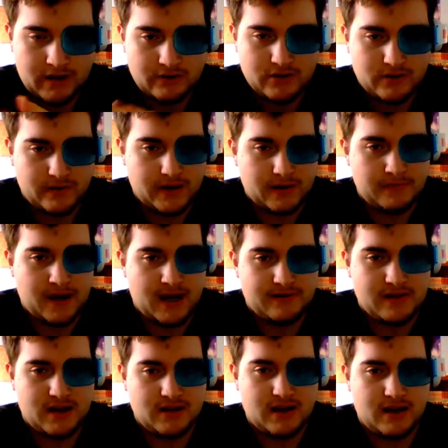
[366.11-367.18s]
2 of them, and
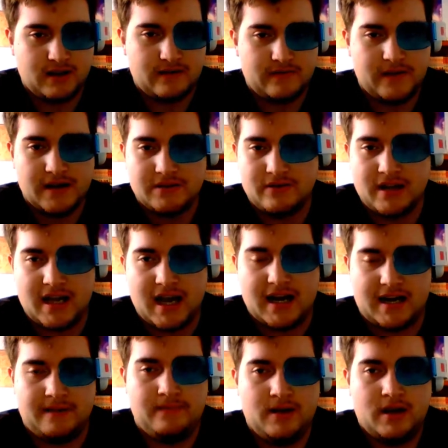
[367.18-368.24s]
then their effects are
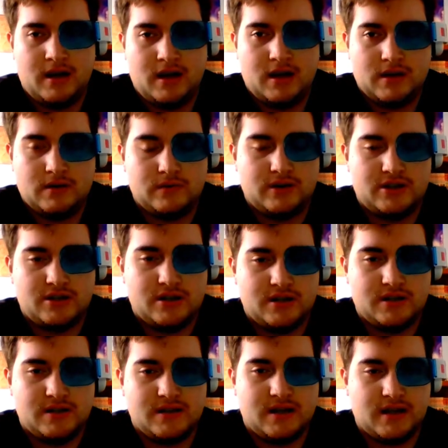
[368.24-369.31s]
negated, which
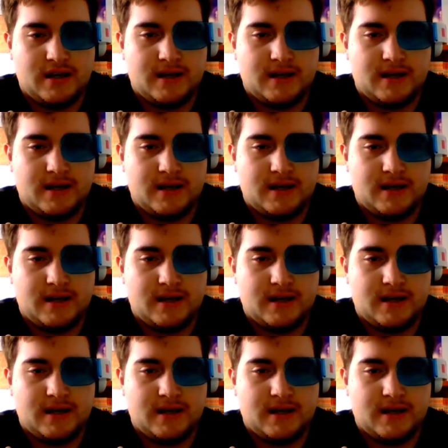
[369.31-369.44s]
is